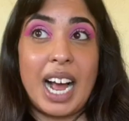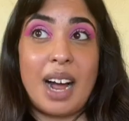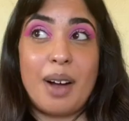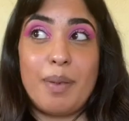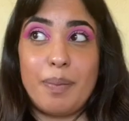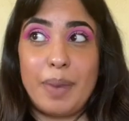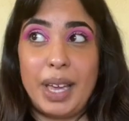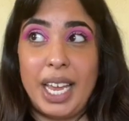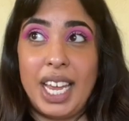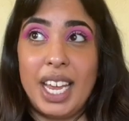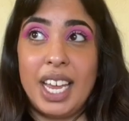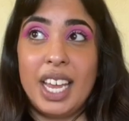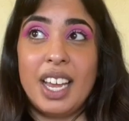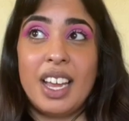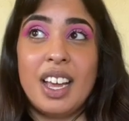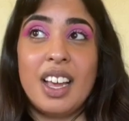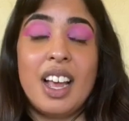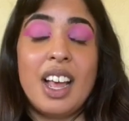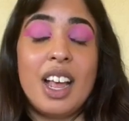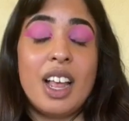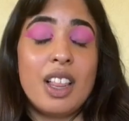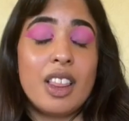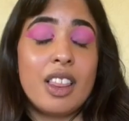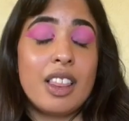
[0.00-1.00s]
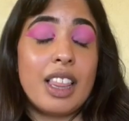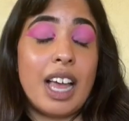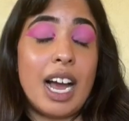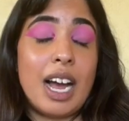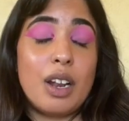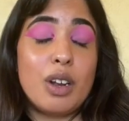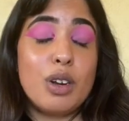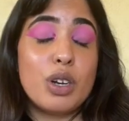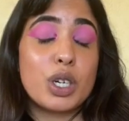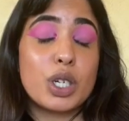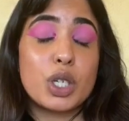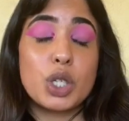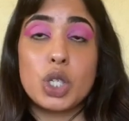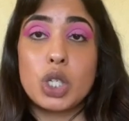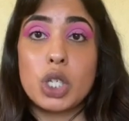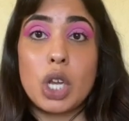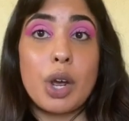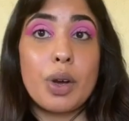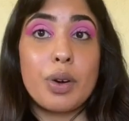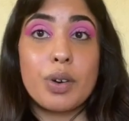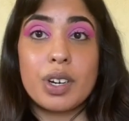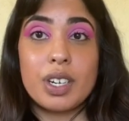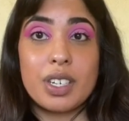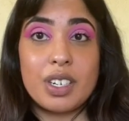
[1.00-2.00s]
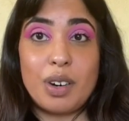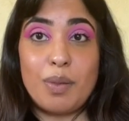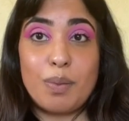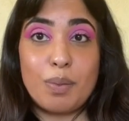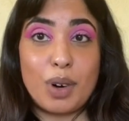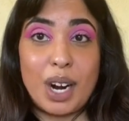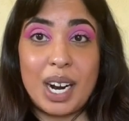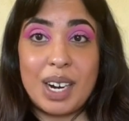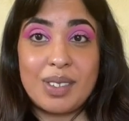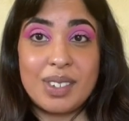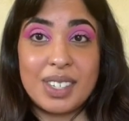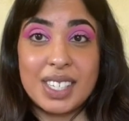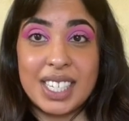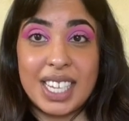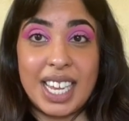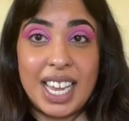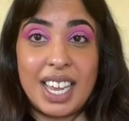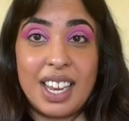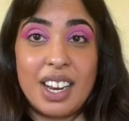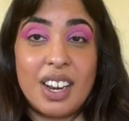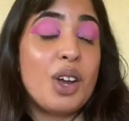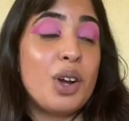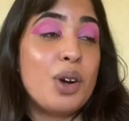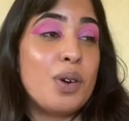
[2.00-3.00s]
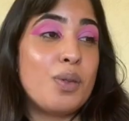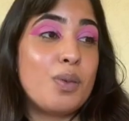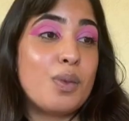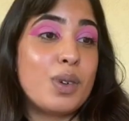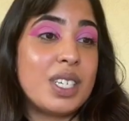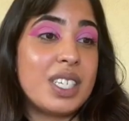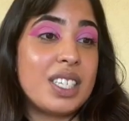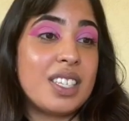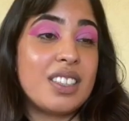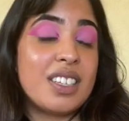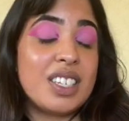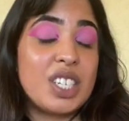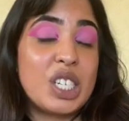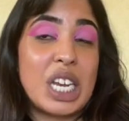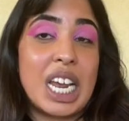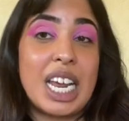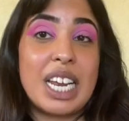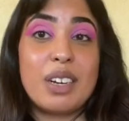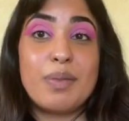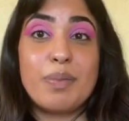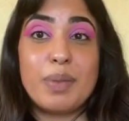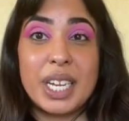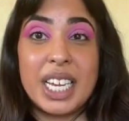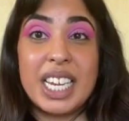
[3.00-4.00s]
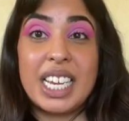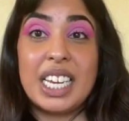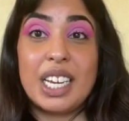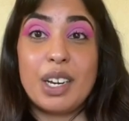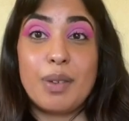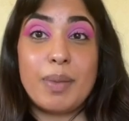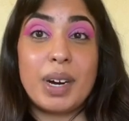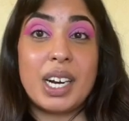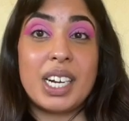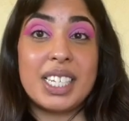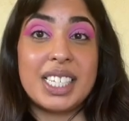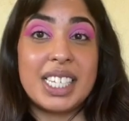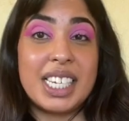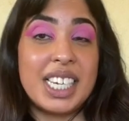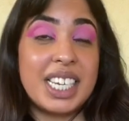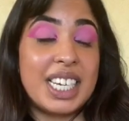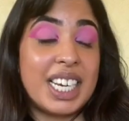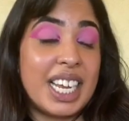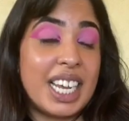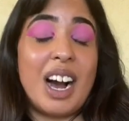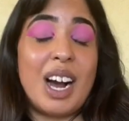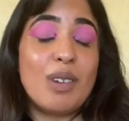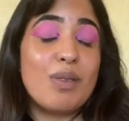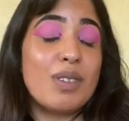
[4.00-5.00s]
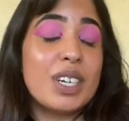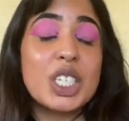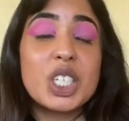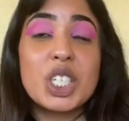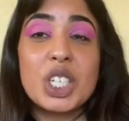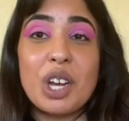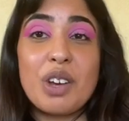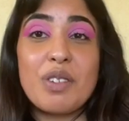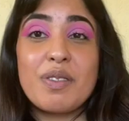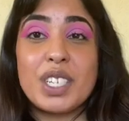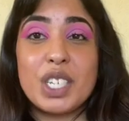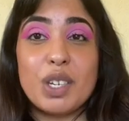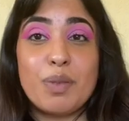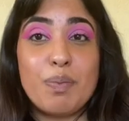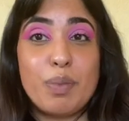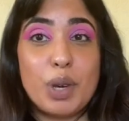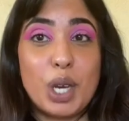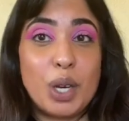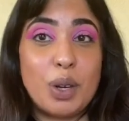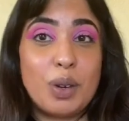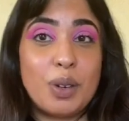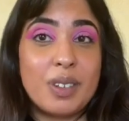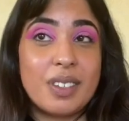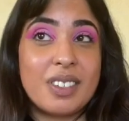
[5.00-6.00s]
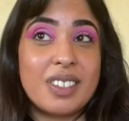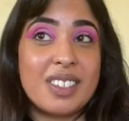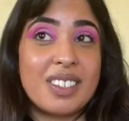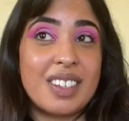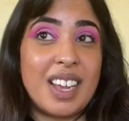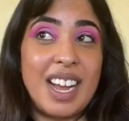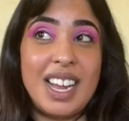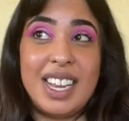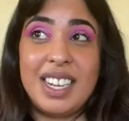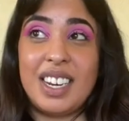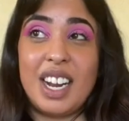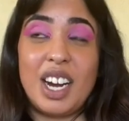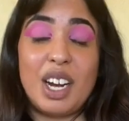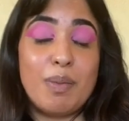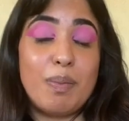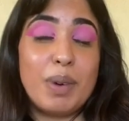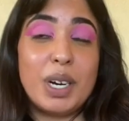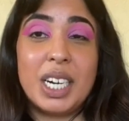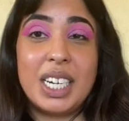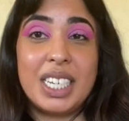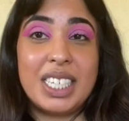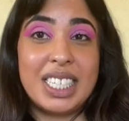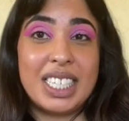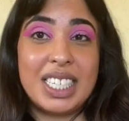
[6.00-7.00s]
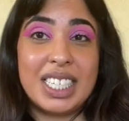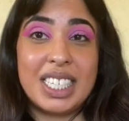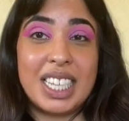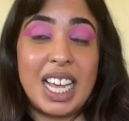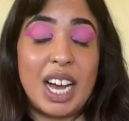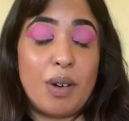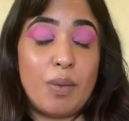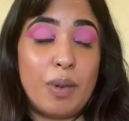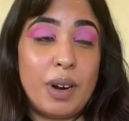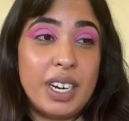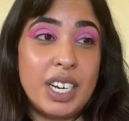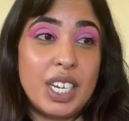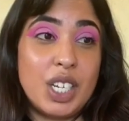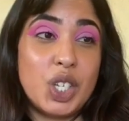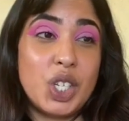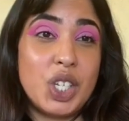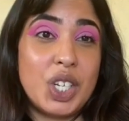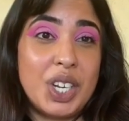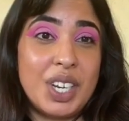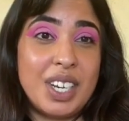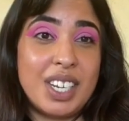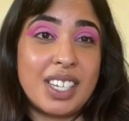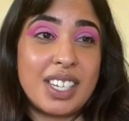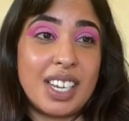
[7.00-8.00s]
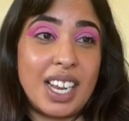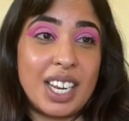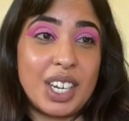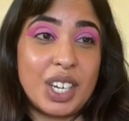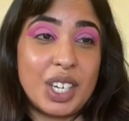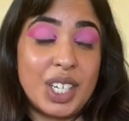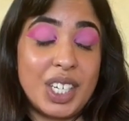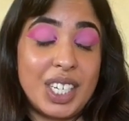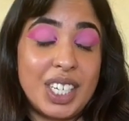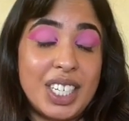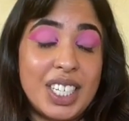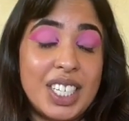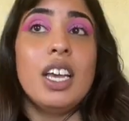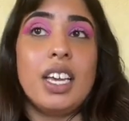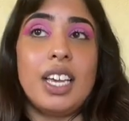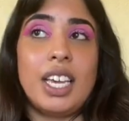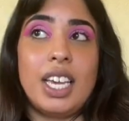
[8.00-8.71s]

at me that looked so good on brown skin was the shade Bikini Martini. I rushed over to Boots and I purchased that one as soon as I could.